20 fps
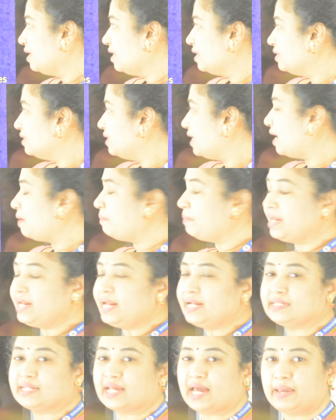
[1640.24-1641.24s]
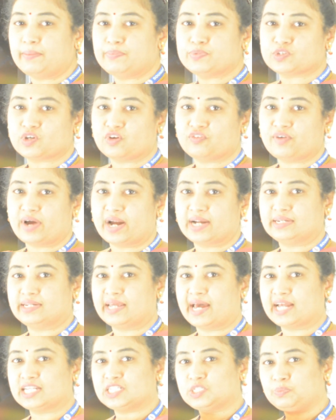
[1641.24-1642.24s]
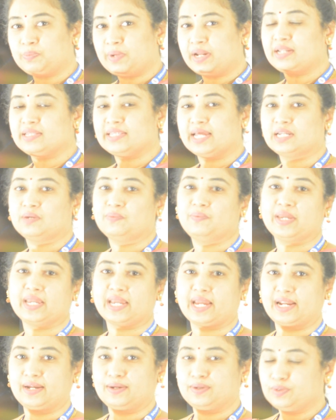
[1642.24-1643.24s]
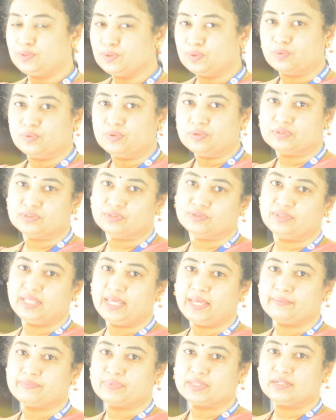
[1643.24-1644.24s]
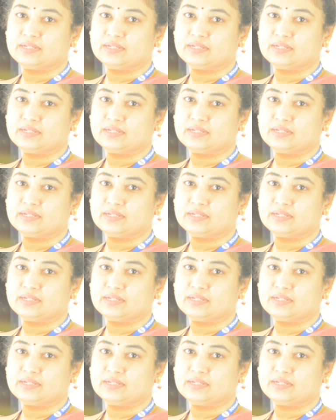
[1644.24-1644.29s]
There are many types of attachment that we can do to the